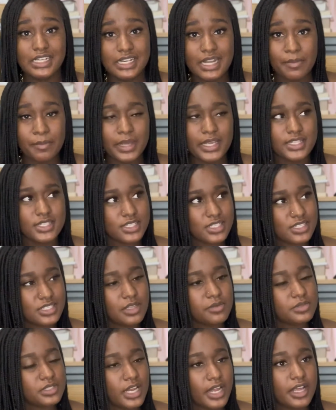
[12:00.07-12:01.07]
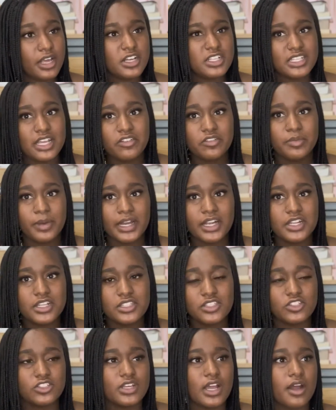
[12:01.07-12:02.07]
not make sense. They was like, because everybody
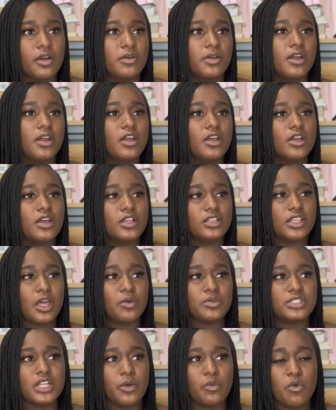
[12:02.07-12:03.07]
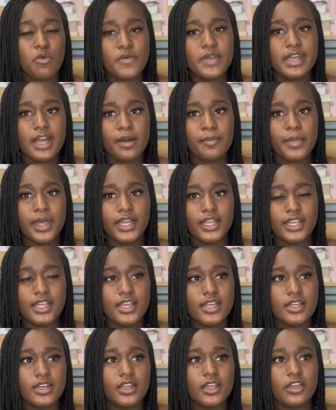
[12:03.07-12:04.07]
needs to shower. They was like, when we come back
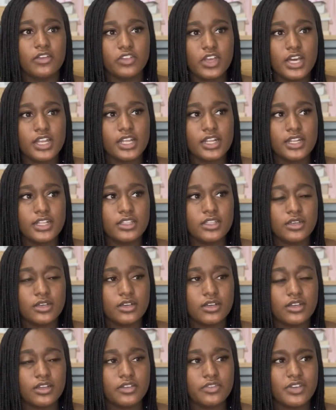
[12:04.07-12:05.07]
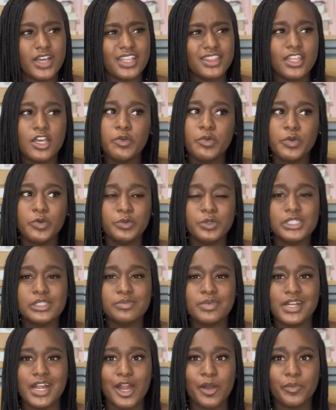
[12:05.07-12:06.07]
in, if y'all not in I think we were supposed to
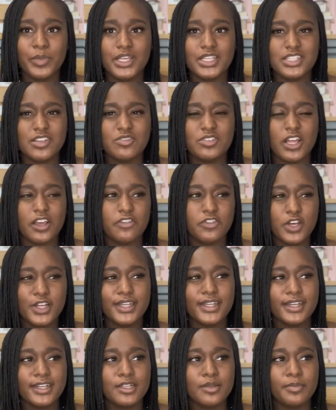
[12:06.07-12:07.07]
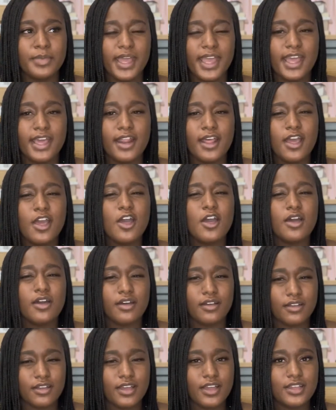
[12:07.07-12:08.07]
be in our beds. They was like, if y'all not in the bed,
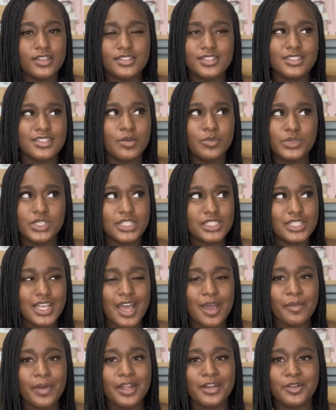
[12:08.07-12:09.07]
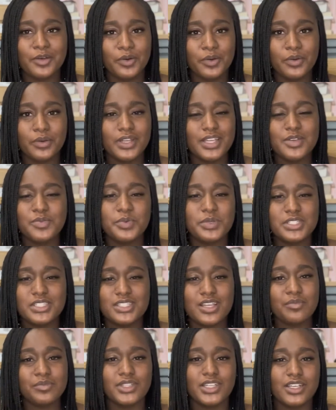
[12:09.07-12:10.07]
it's something time. I know it was
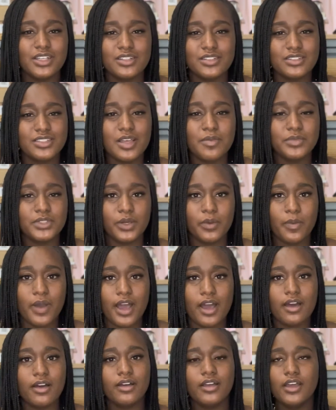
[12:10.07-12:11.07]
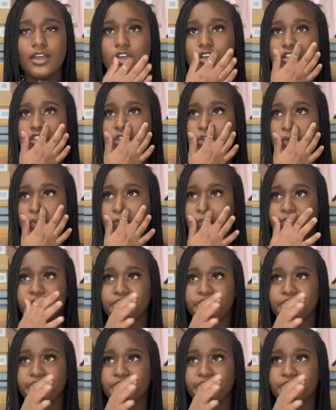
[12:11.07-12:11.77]
something wild. So